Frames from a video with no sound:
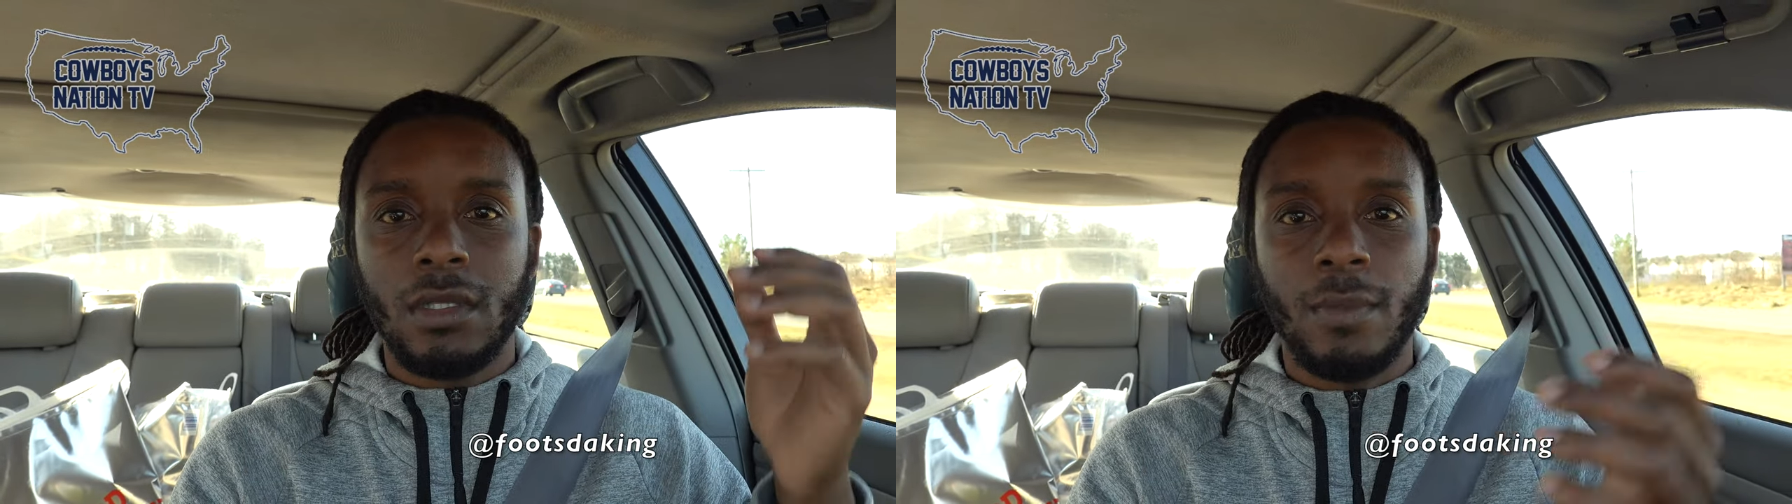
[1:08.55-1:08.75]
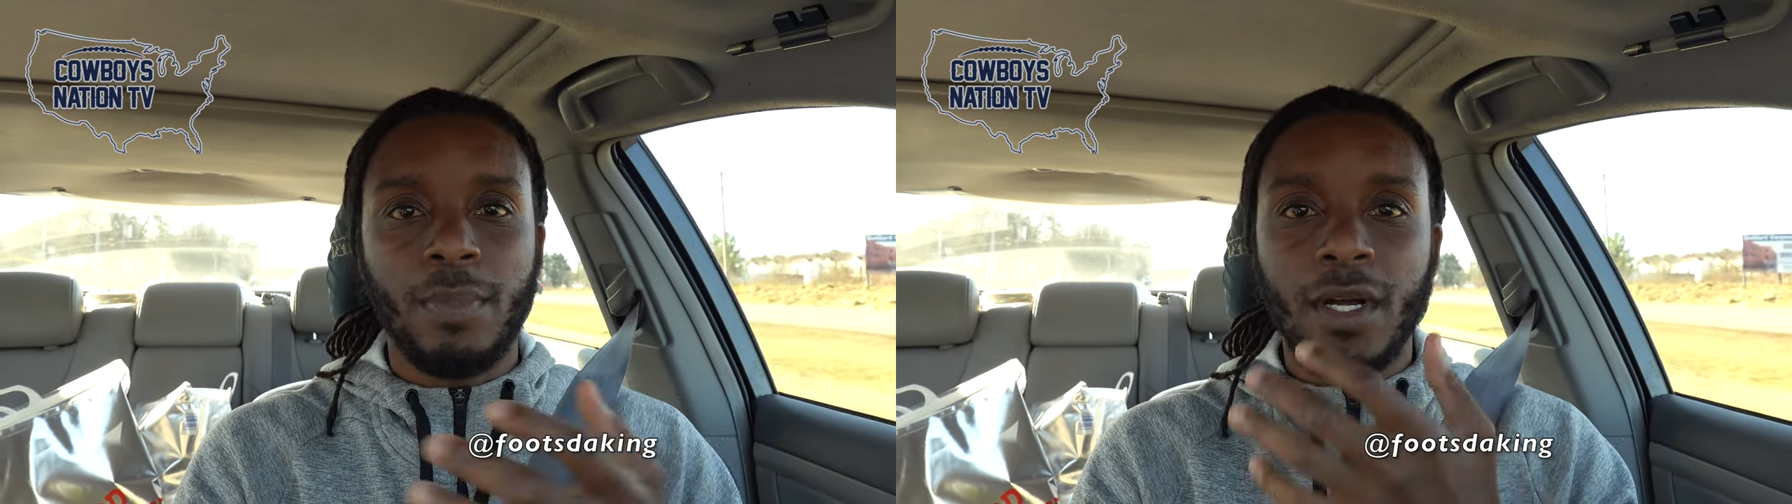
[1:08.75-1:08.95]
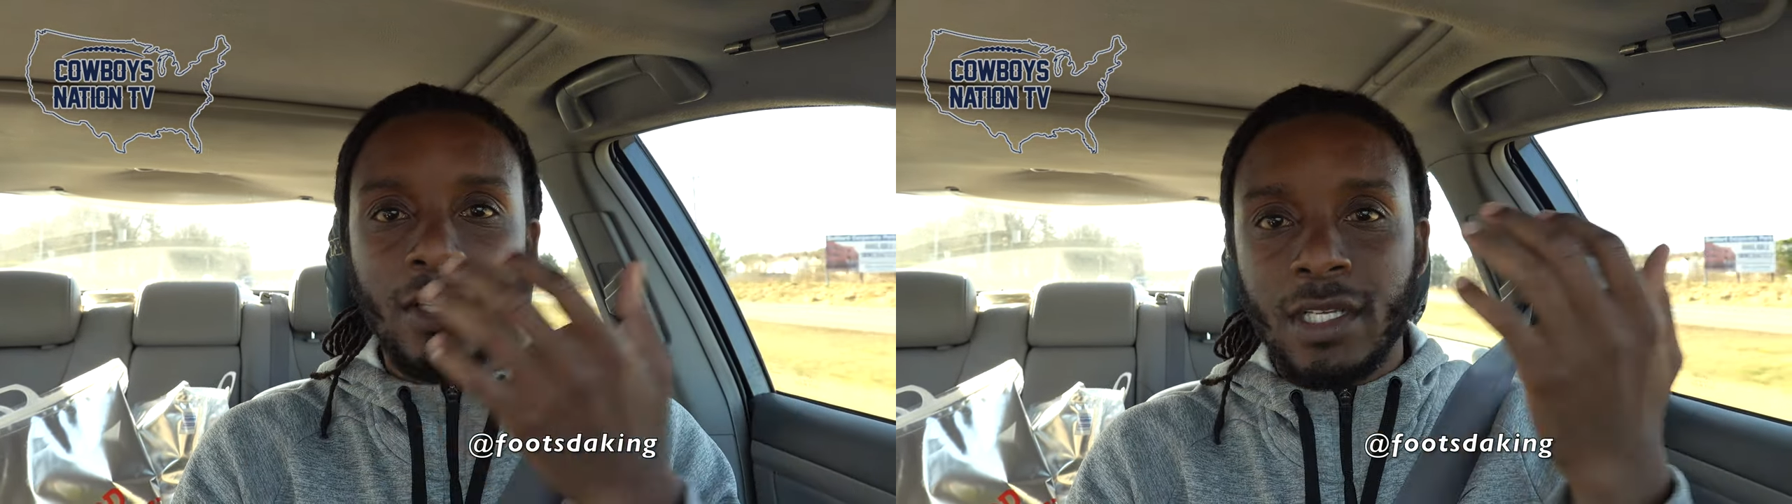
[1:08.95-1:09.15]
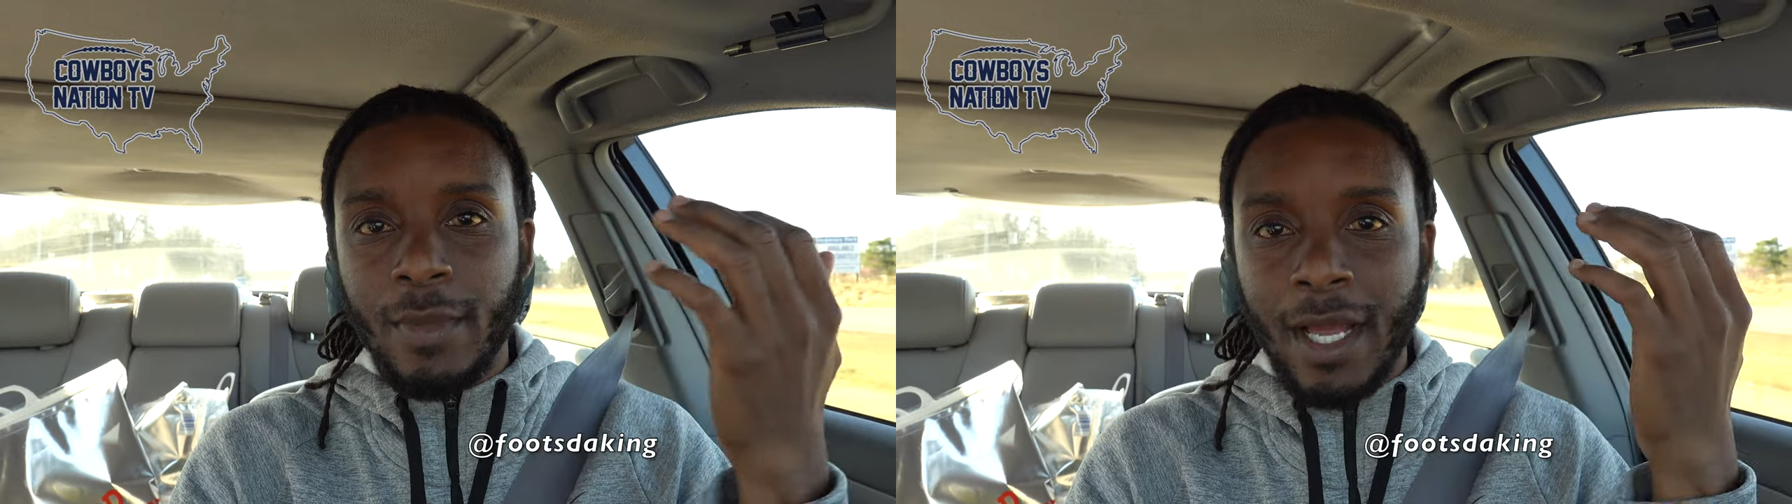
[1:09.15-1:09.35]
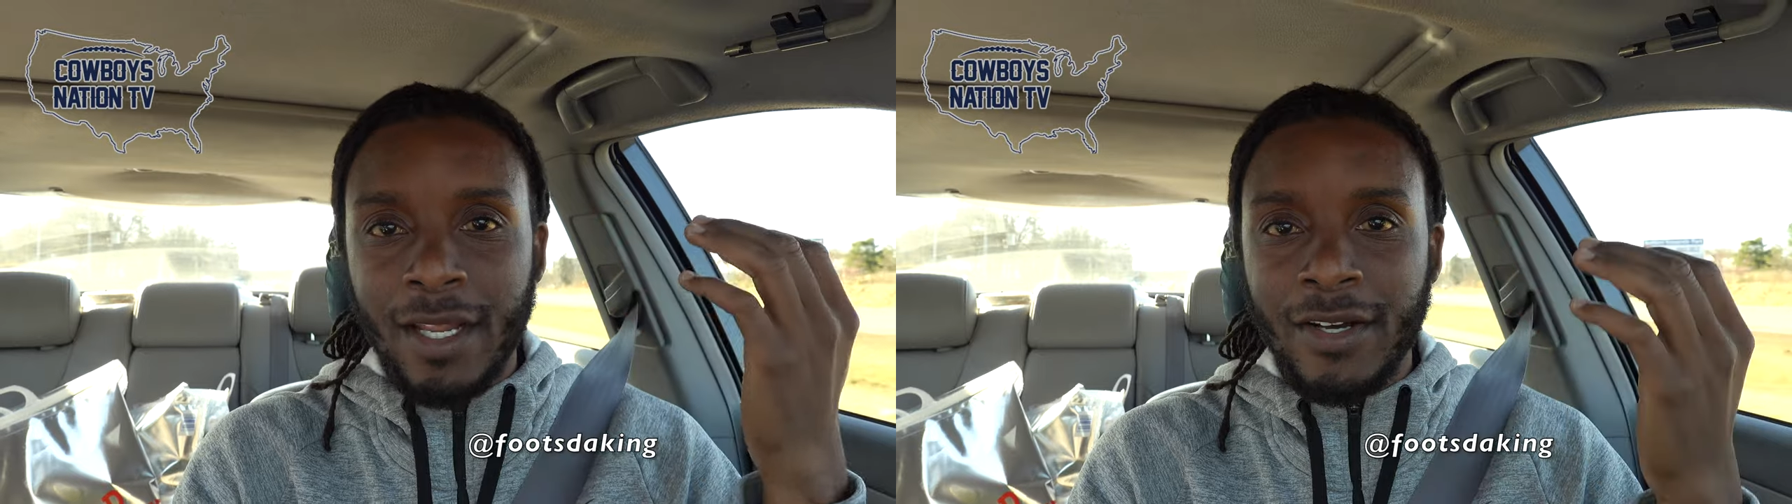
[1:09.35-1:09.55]
the boogers in
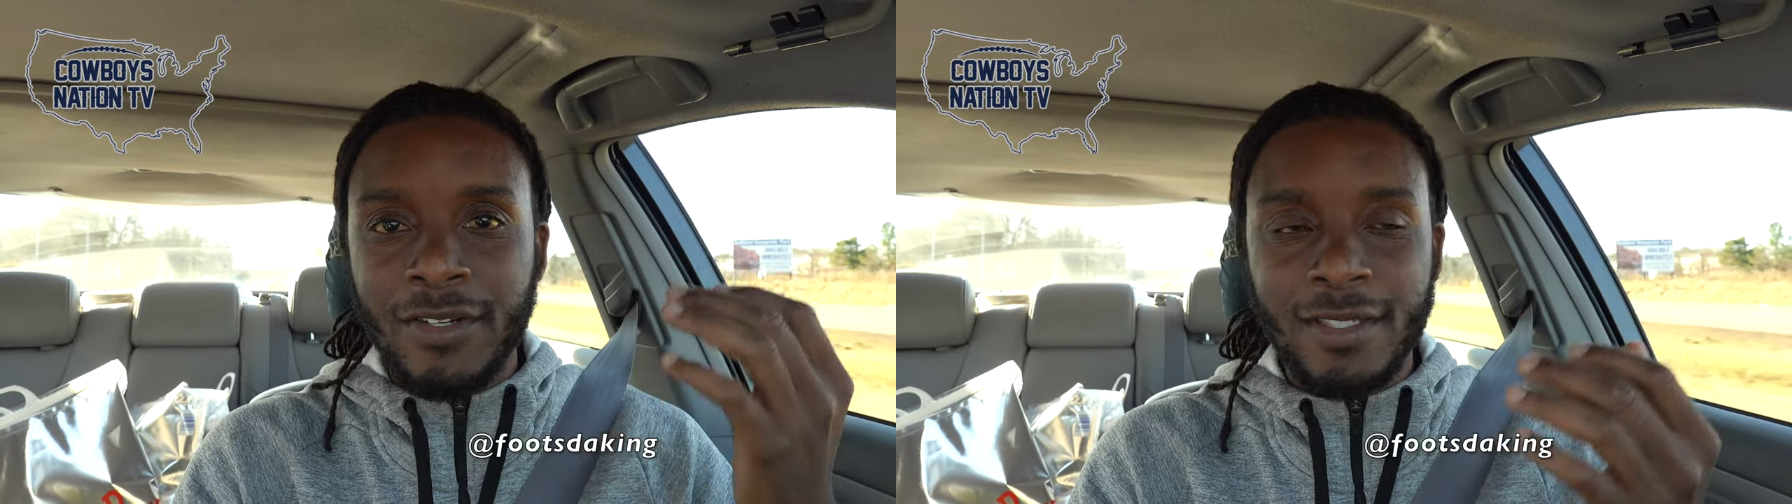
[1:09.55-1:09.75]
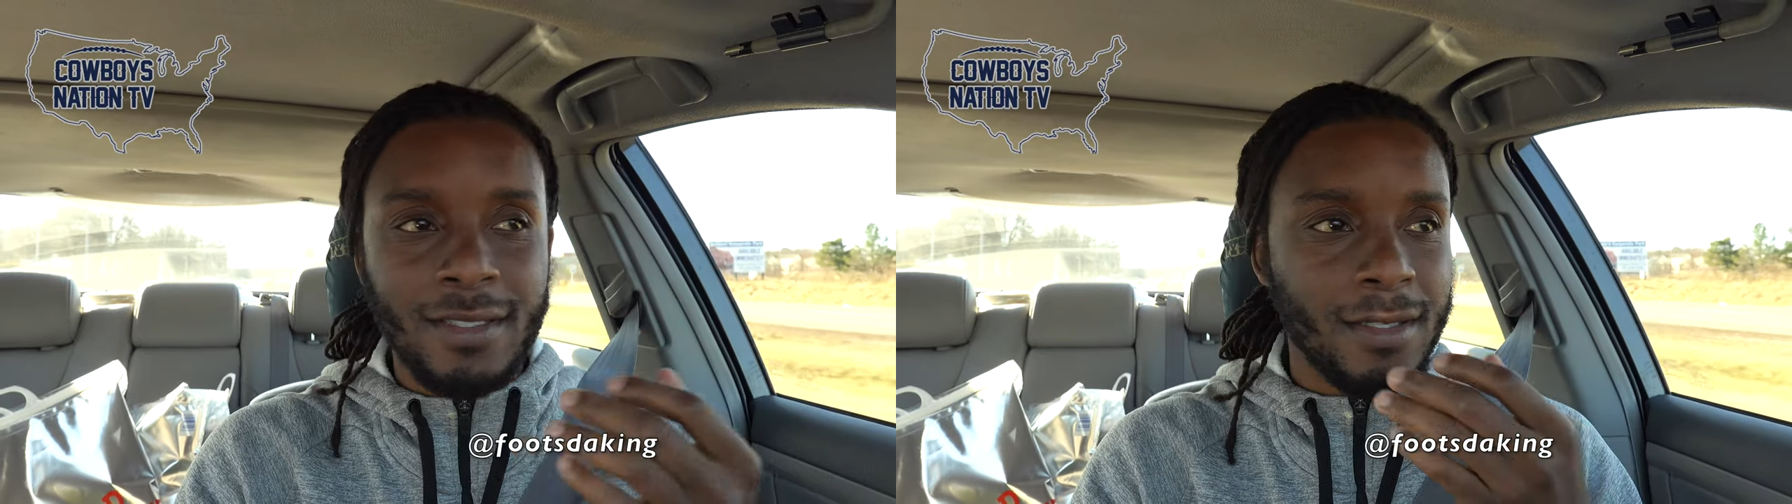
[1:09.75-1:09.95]
my nose.